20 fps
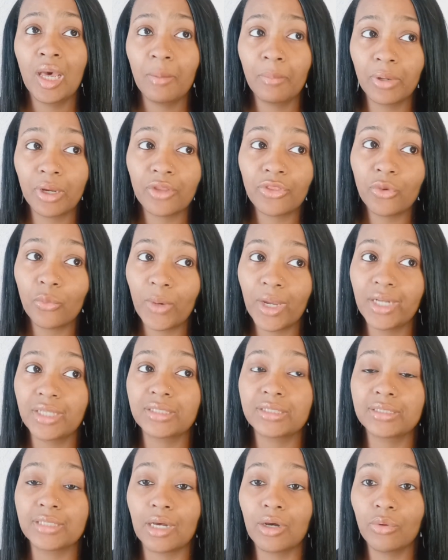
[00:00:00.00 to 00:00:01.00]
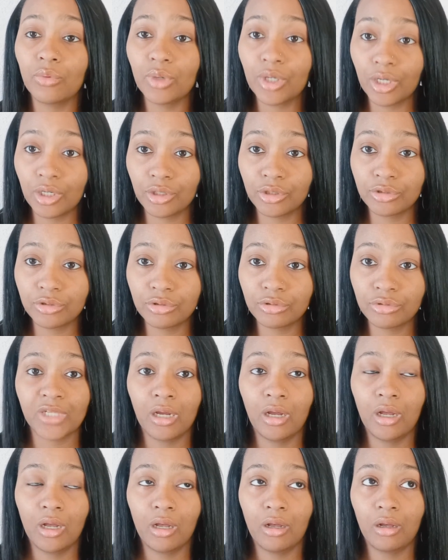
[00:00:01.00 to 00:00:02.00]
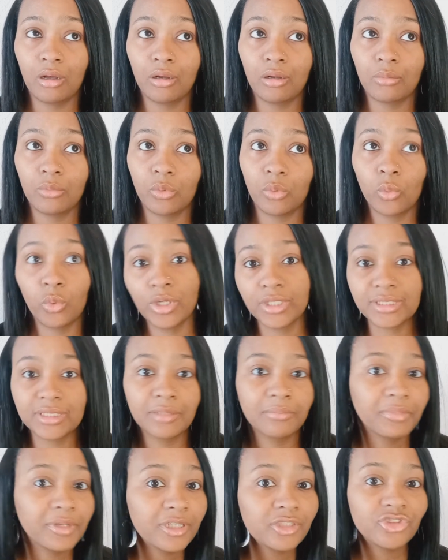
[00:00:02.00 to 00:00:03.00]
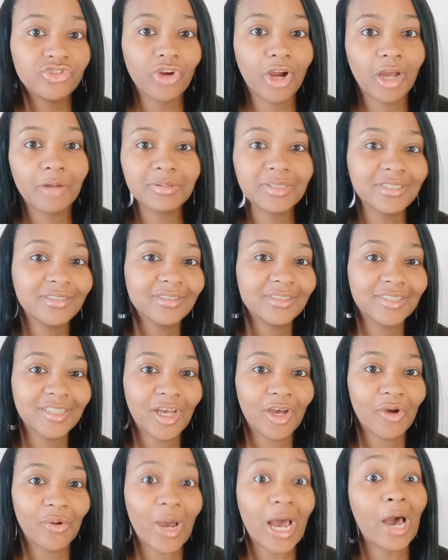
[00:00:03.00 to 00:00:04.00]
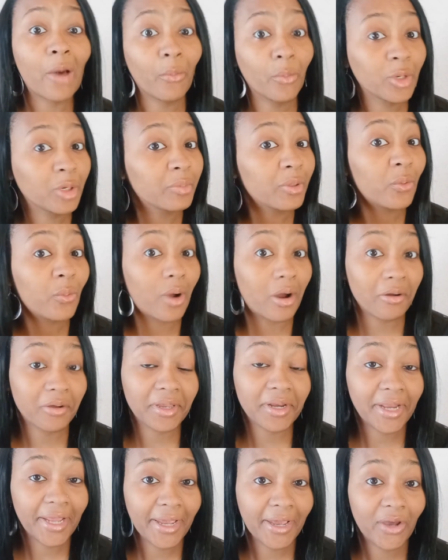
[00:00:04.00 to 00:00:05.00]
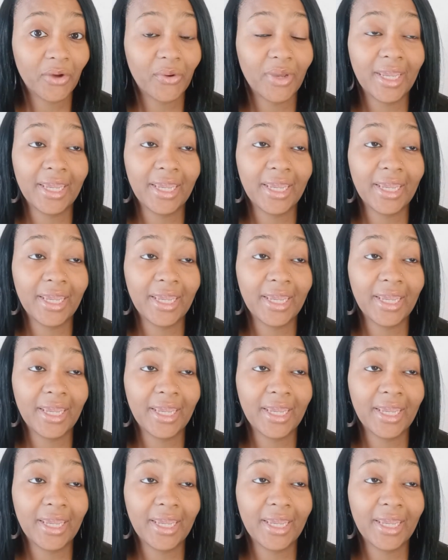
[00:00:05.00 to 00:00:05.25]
but the way the song goes, um, once the beat drops in the song, I wanna be walking out.